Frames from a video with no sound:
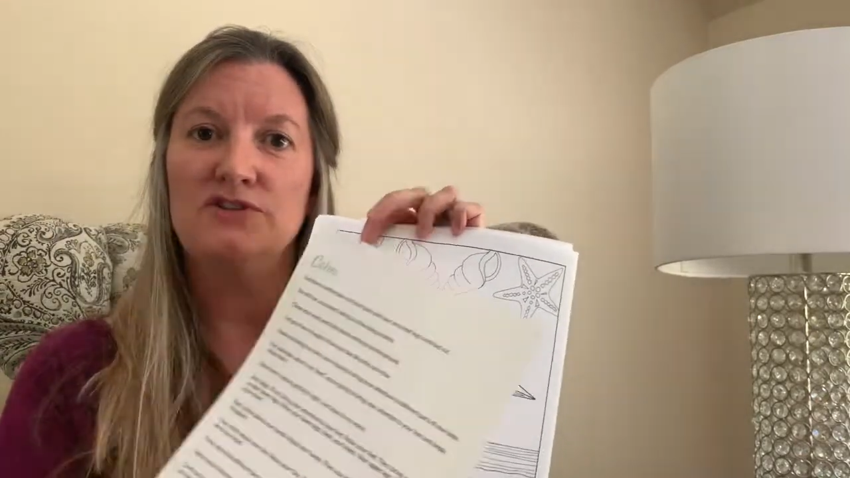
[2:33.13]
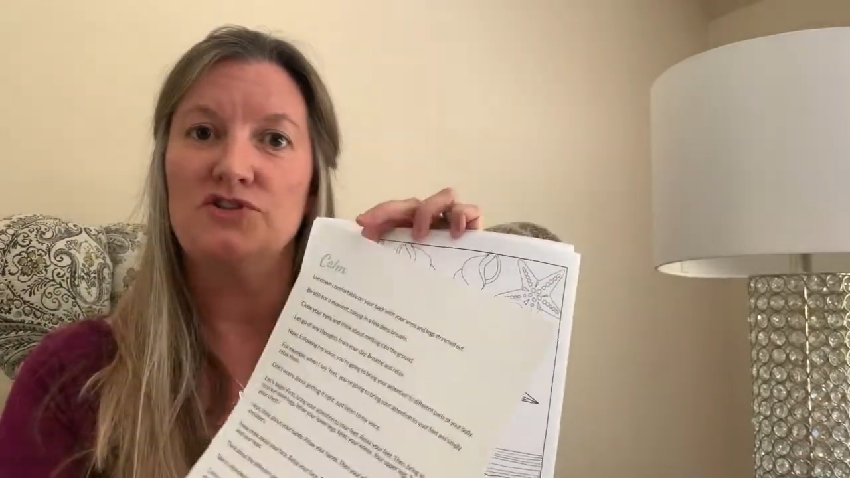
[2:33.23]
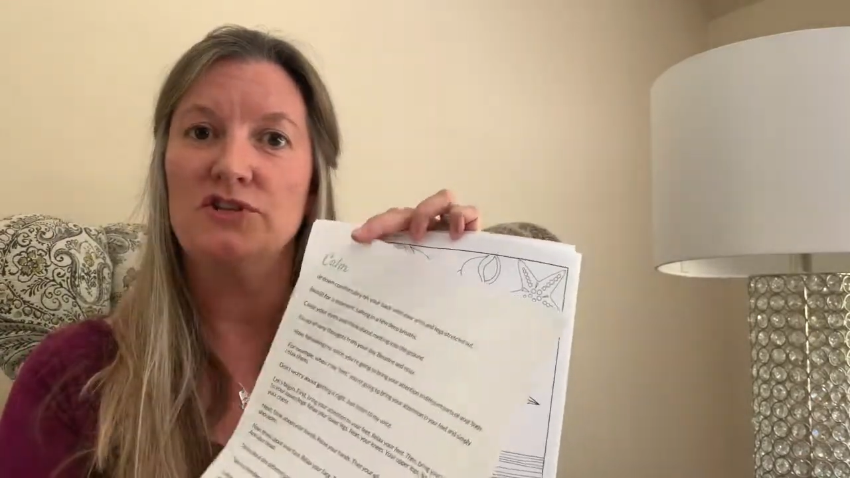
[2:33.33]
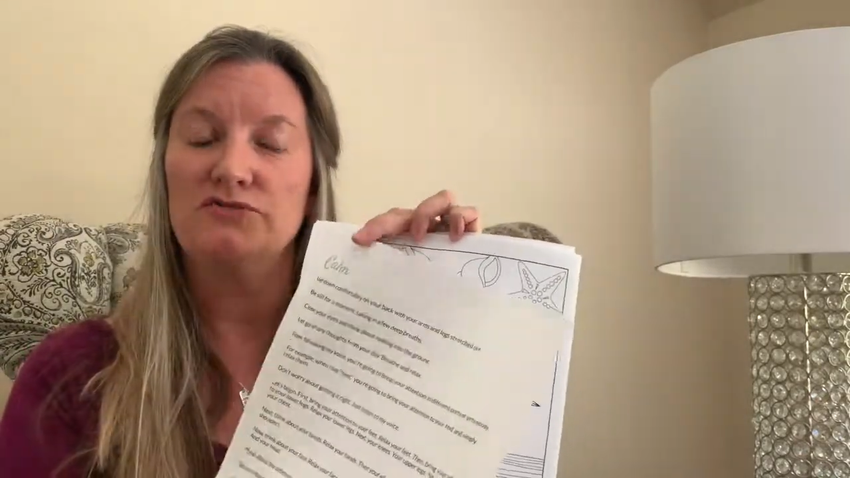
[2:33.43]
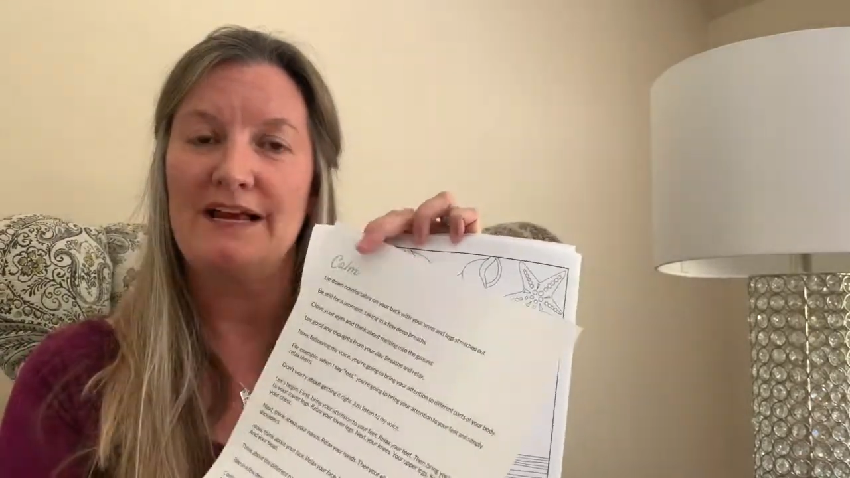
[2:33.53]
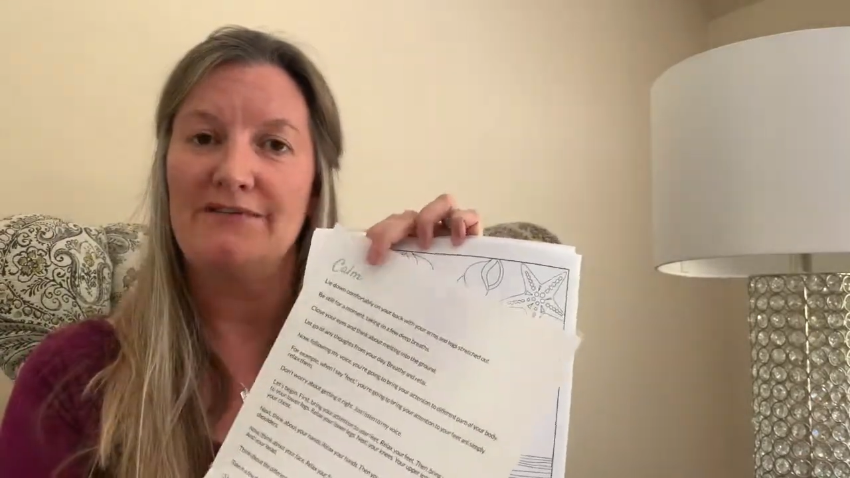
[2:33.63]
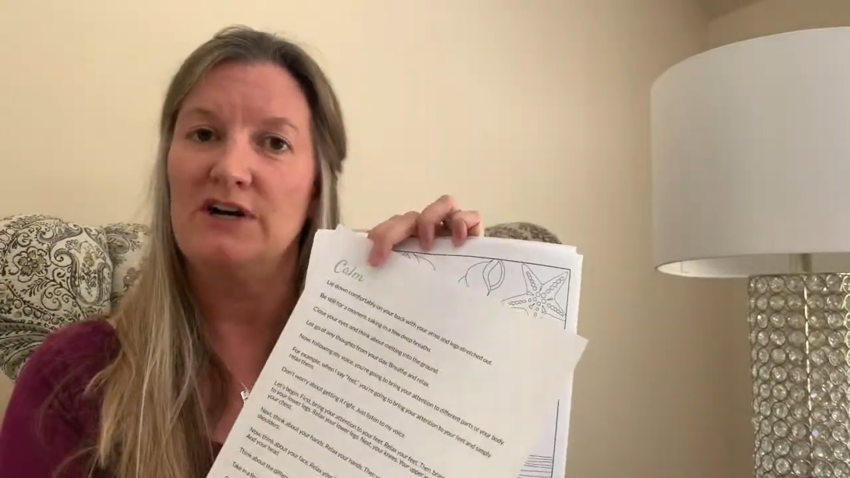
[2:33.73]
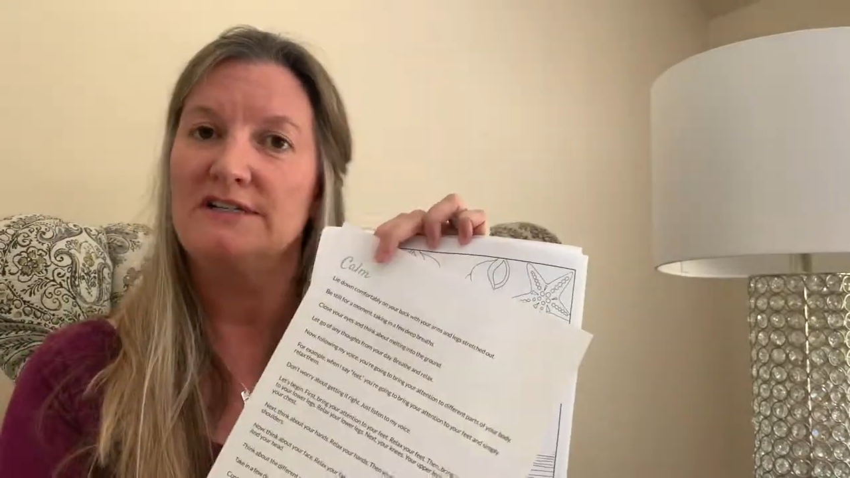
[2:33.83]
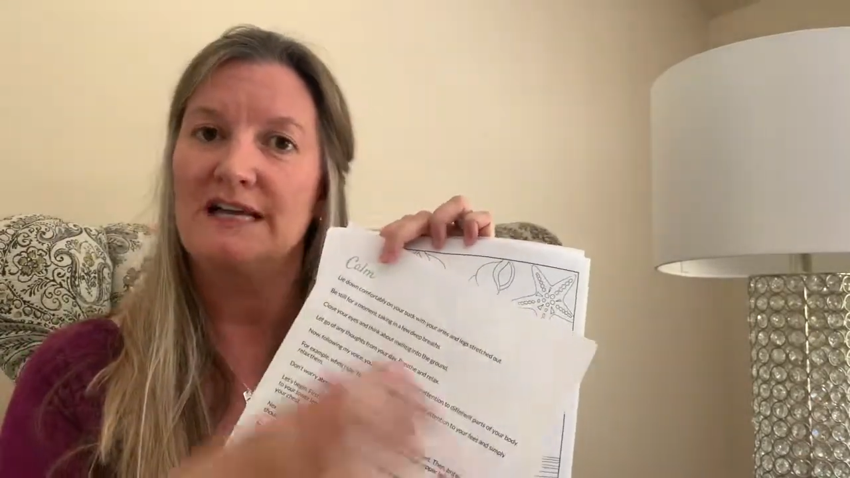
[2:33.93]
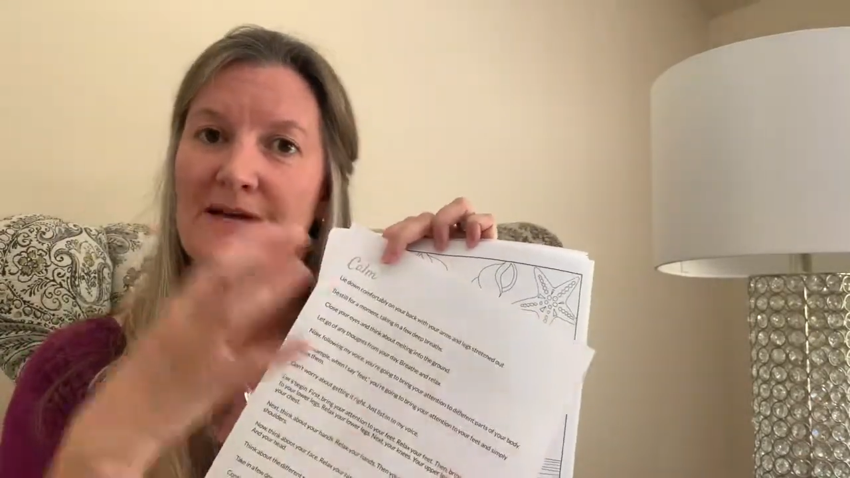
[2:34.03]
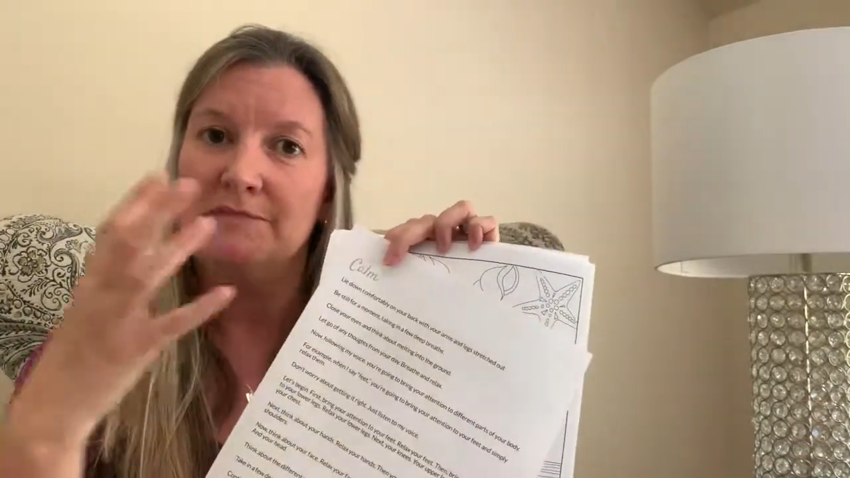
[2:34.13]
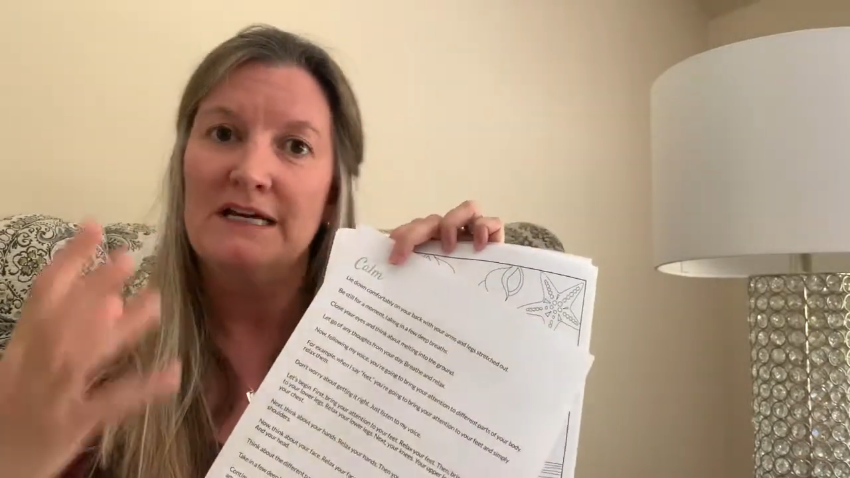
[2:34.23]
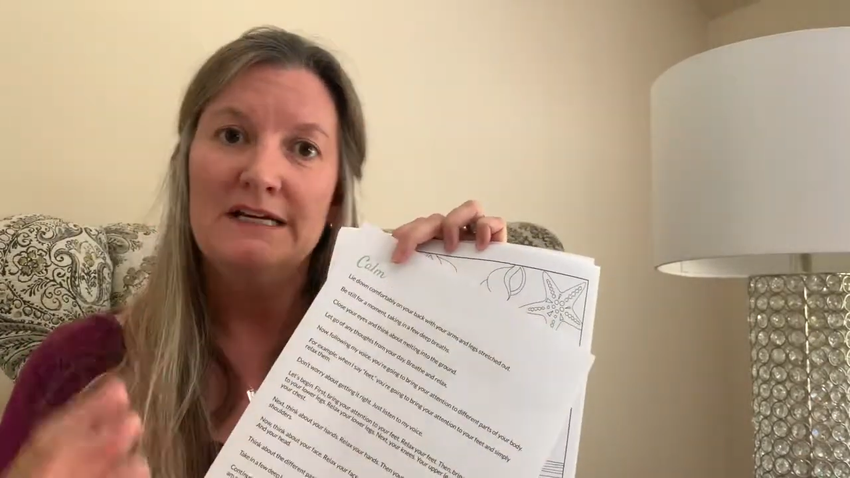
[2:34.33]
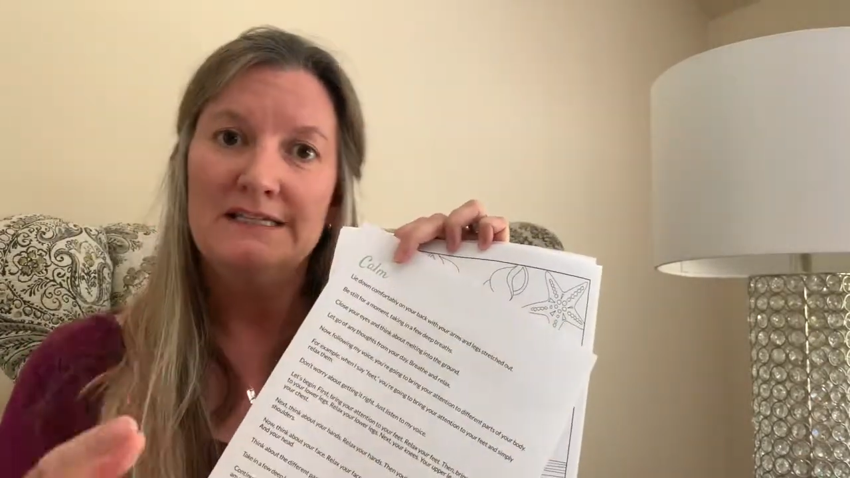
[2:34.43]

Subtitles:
your children have a hard time